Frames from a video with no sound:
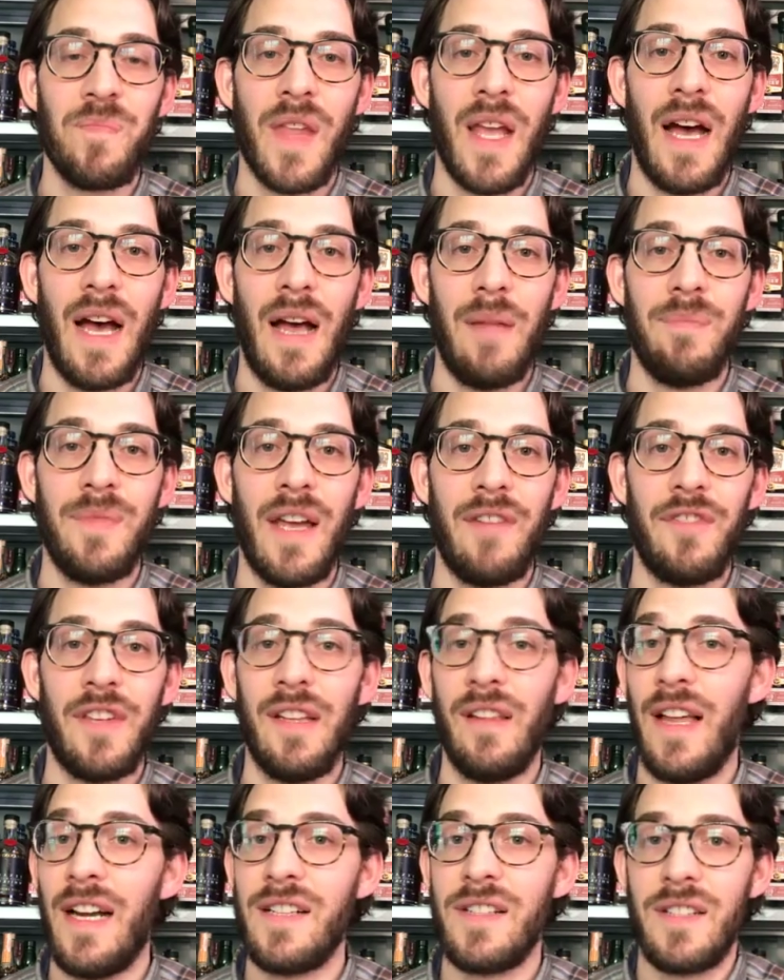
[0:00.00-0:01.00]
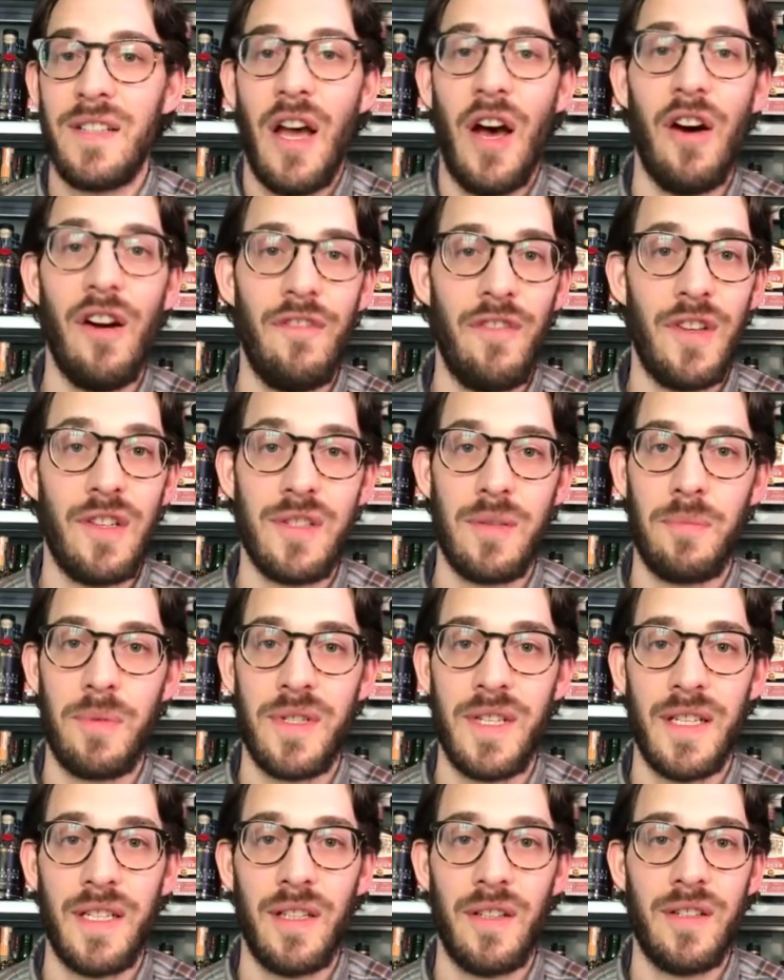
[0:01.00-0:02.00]
Definitely let us know if there's a
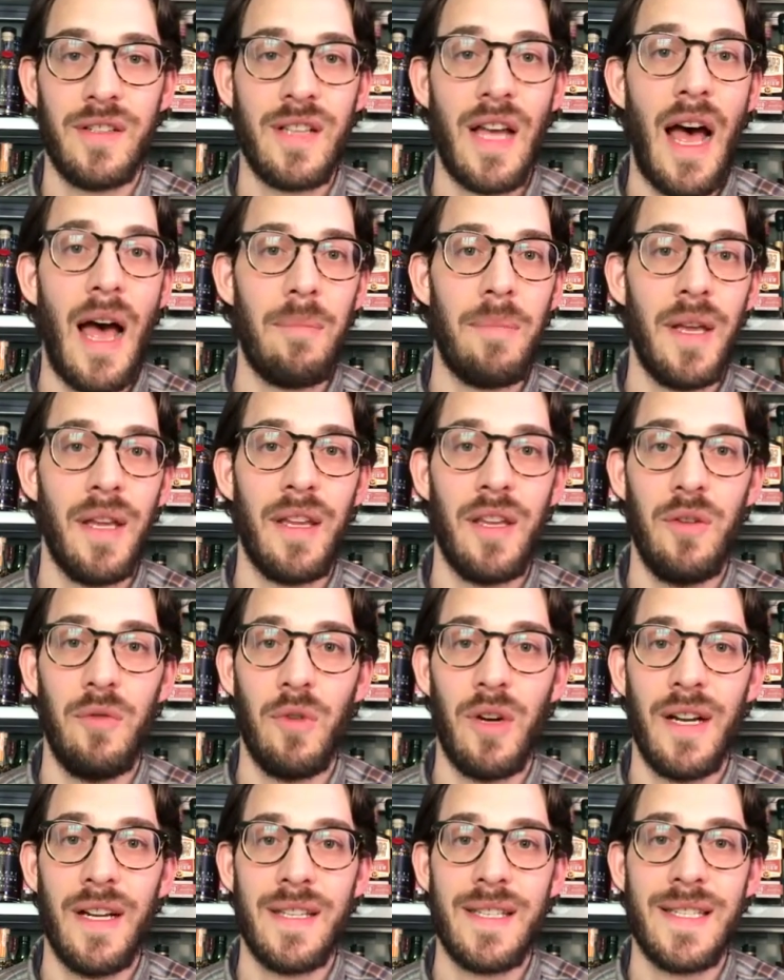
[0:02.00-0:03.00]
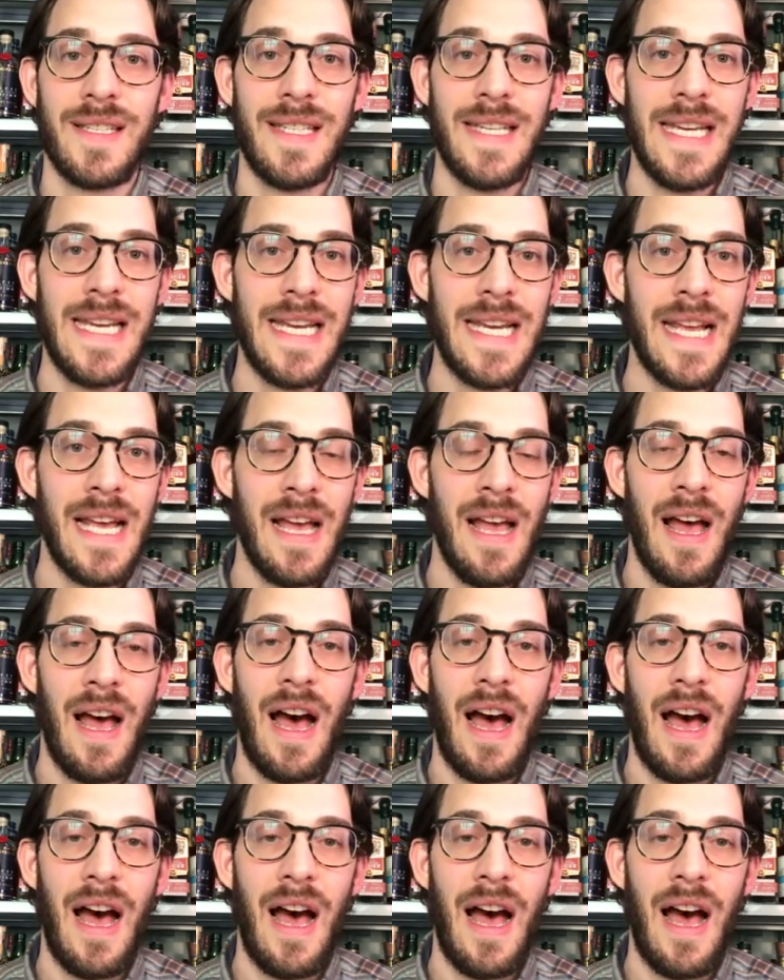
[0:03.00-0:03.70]
particular topic you want to see.